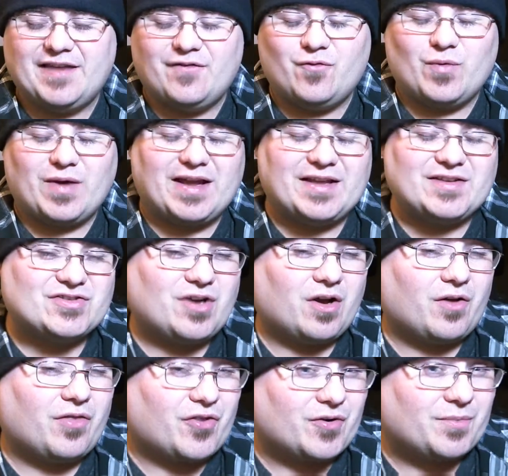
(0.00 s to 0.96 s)
even when I
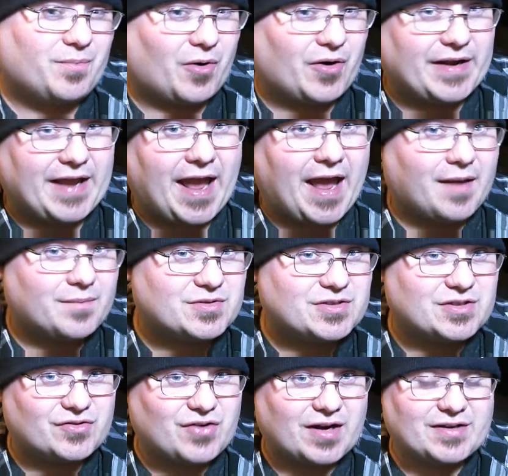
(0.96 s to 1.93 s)
install third-party apps
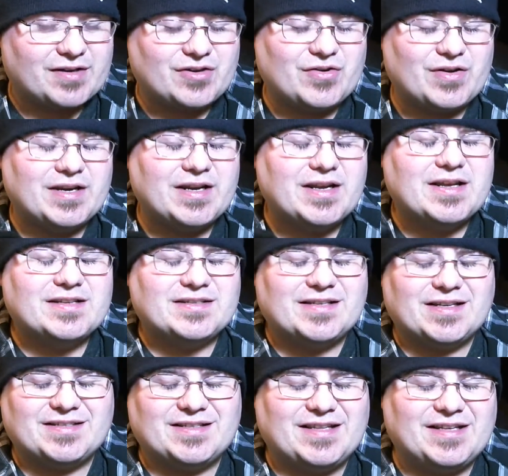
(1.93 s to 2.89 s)
to try to do it, it
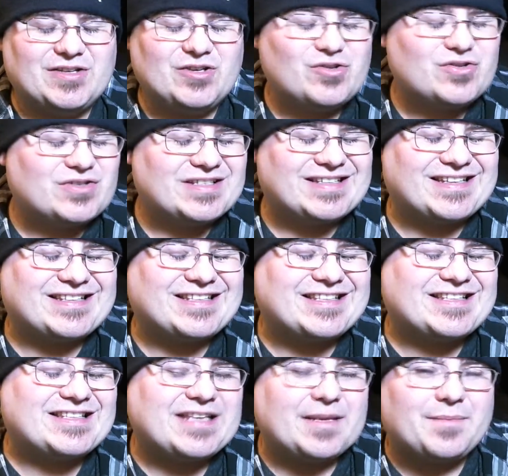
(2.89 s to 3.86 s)
says it uses a
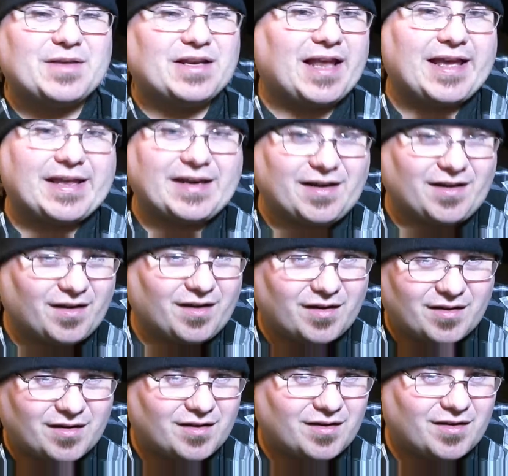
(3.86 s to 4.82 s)
simulated
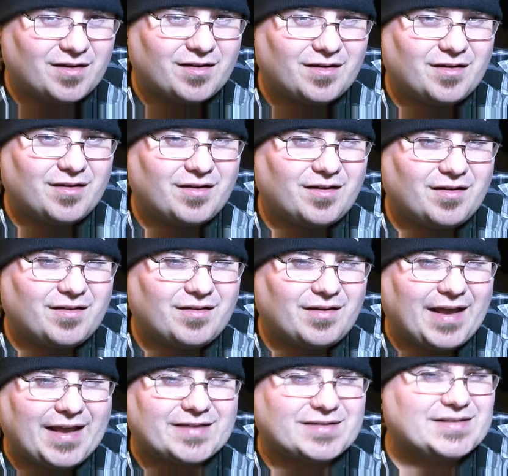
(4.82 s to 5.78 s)

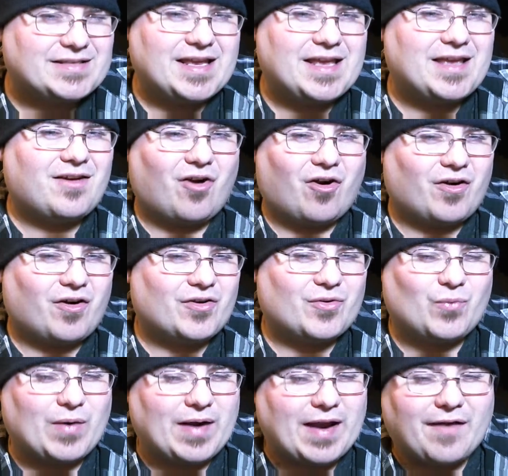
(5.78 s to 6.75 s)
SD card or
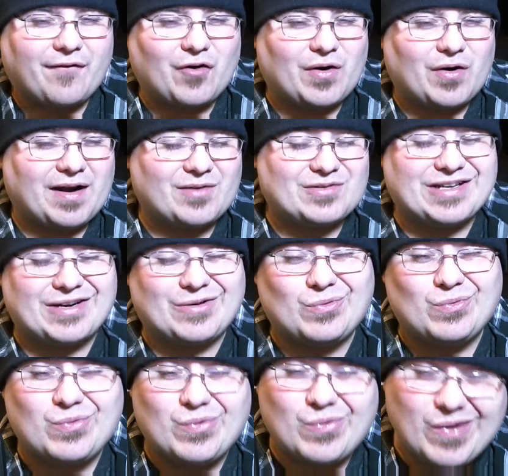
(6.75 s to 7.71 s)
whatever, and I was like,
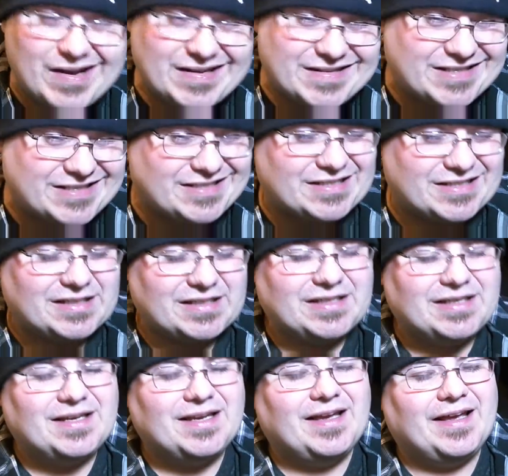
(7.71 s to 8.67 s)
what?
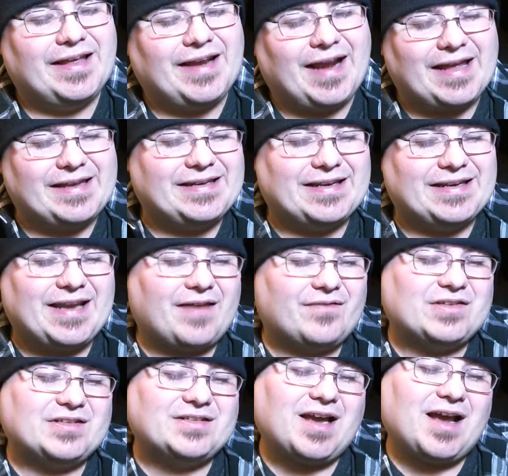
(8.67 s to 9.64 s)
And I didn't
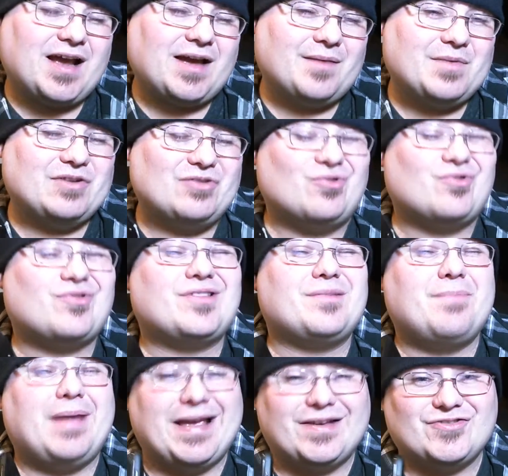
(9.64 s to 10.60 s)
have the time nor the
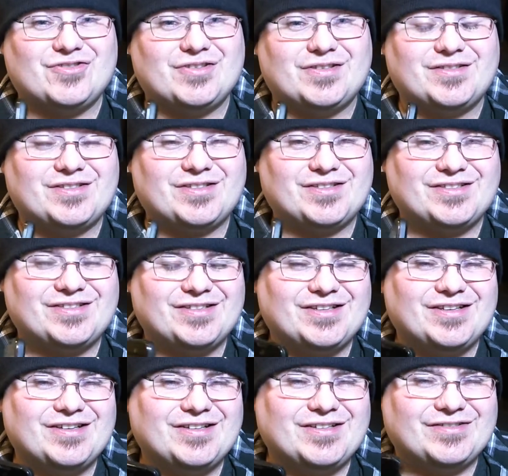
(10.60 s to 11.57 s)
patience
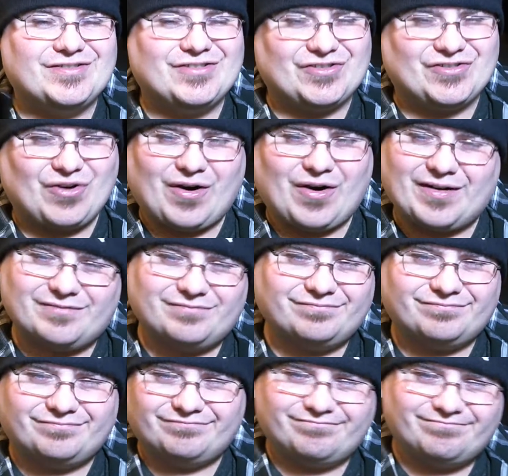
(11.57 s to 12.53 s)
to start
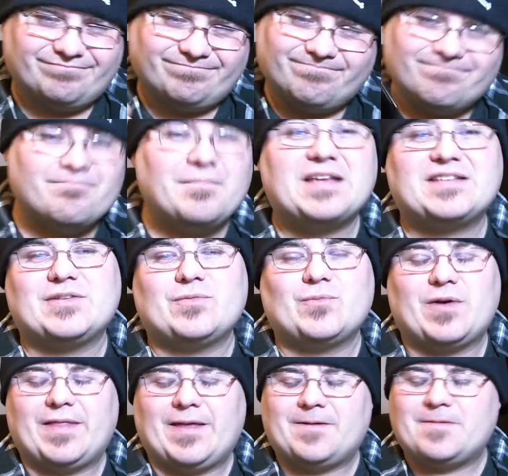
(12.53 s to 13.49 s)
messing
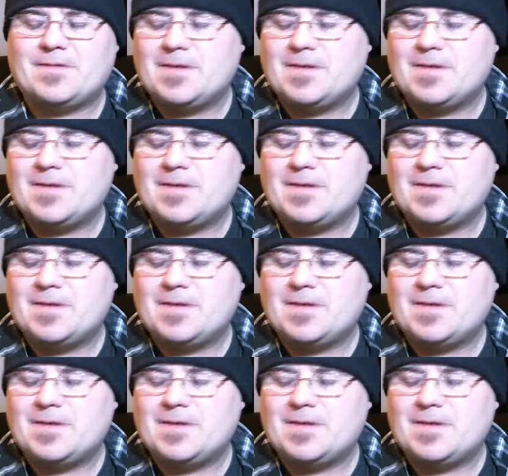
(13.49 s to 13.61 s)
with it.